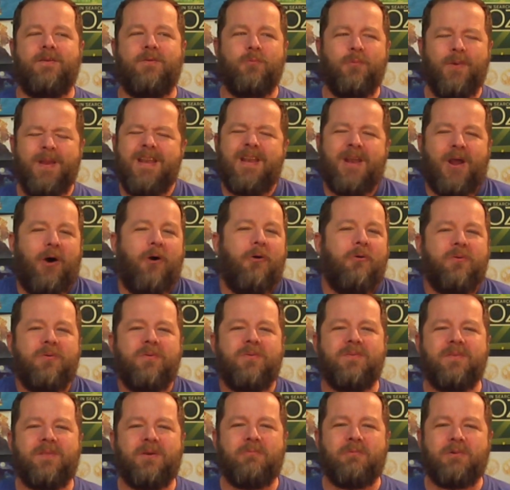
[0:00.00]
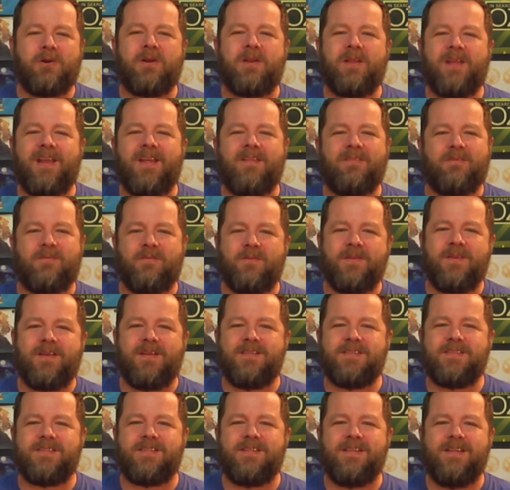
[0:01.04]
We know that we're going to get through
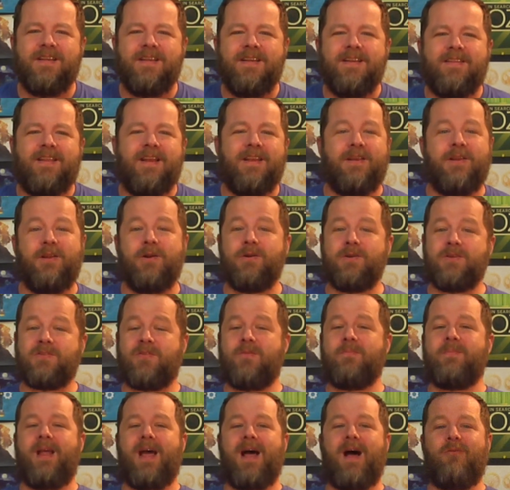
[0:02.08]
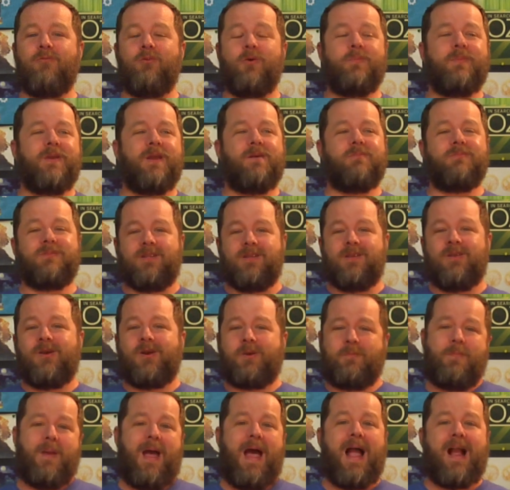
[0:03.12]
this, that years from now we'll be able to
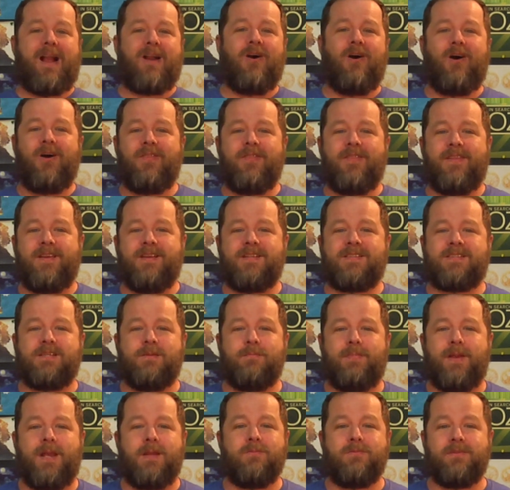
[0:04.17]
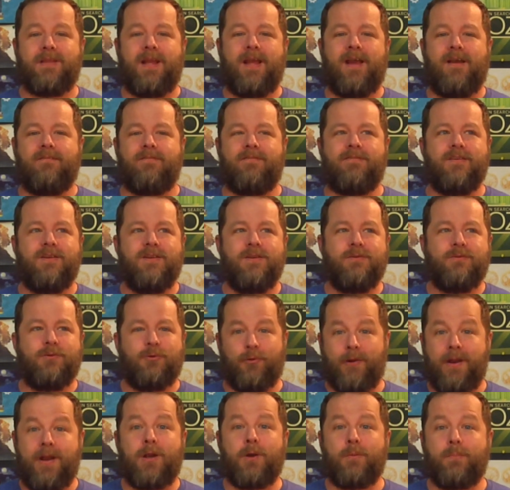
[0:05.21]
look back on this and be able to have
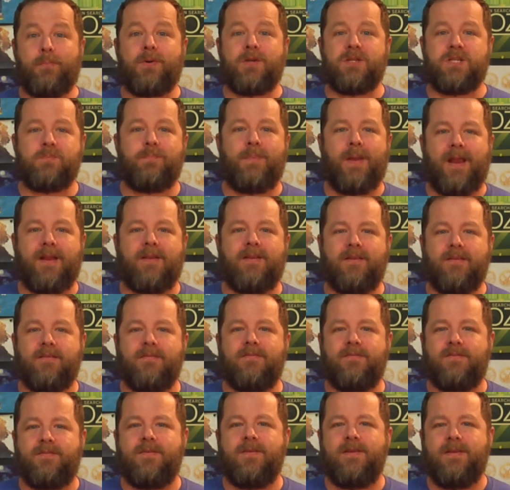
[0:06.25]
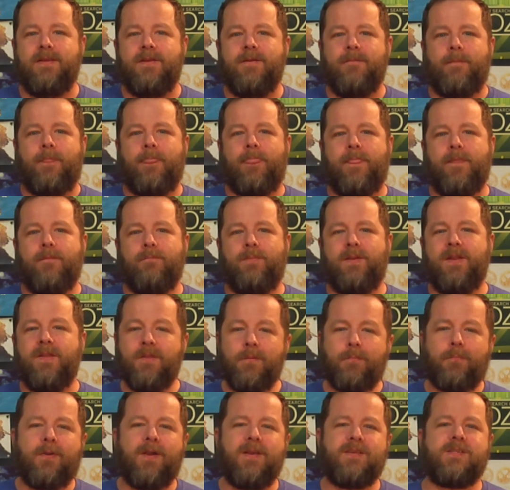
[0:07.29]
greater perspective. But in
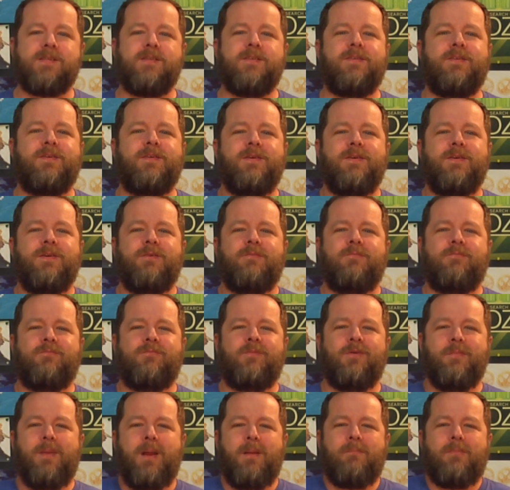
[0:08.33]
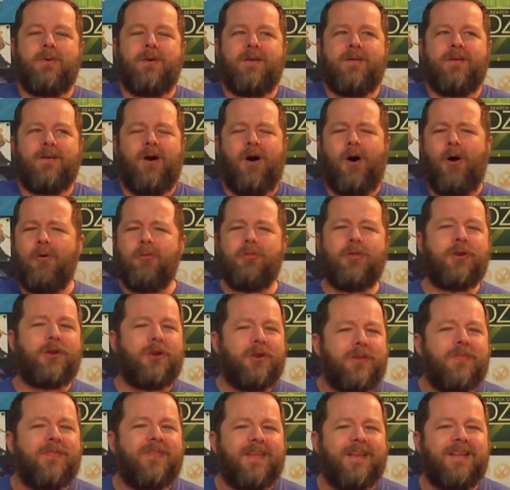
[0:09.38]
the present, remember all the
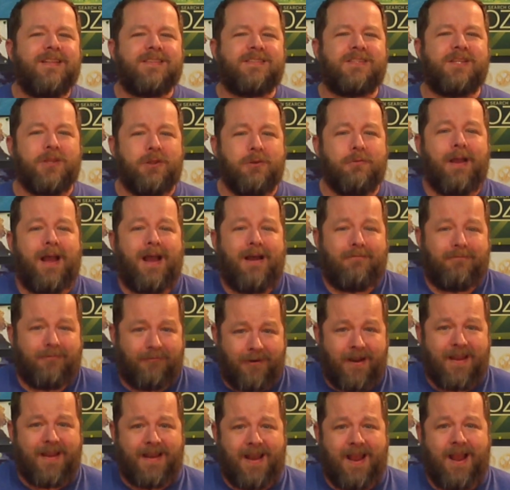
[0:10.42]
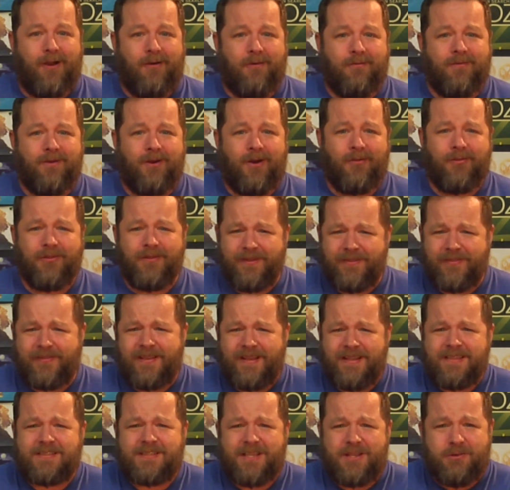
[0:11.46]
good things that you have right now, all the
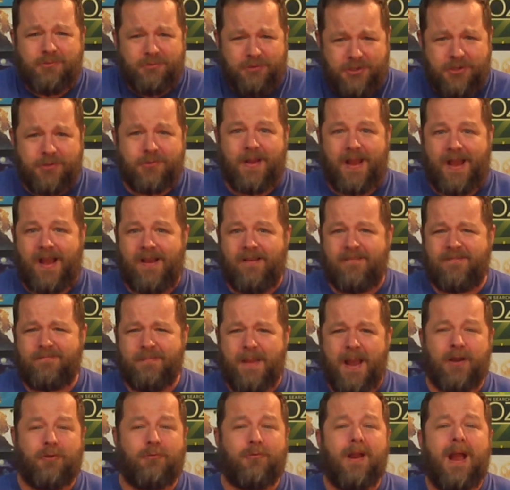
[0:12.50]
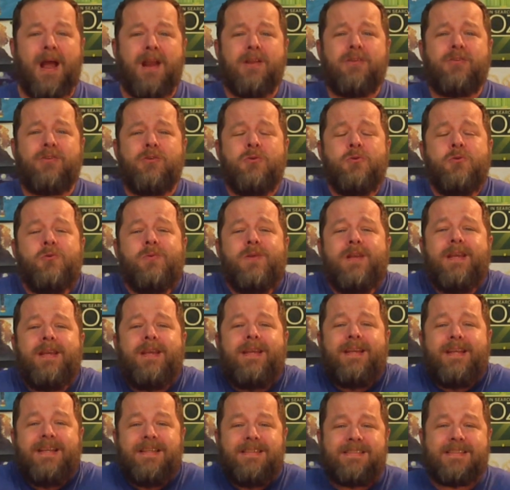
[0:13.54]
things that you do have. Man, gratitude
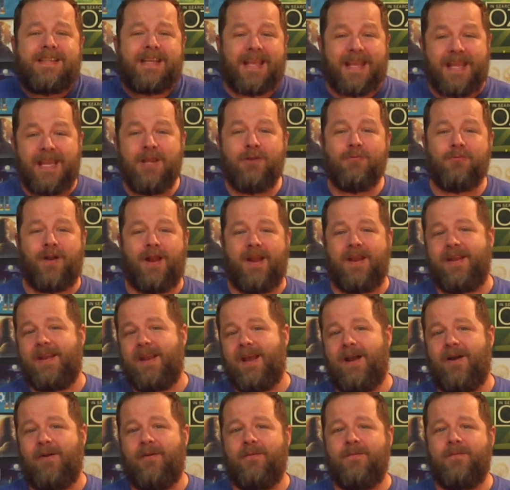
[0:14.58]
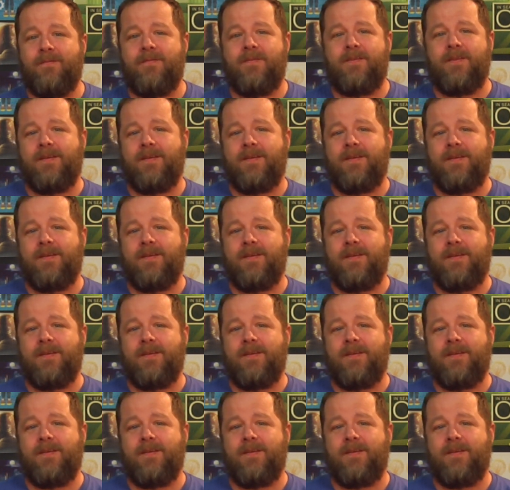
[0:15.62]
is key right now.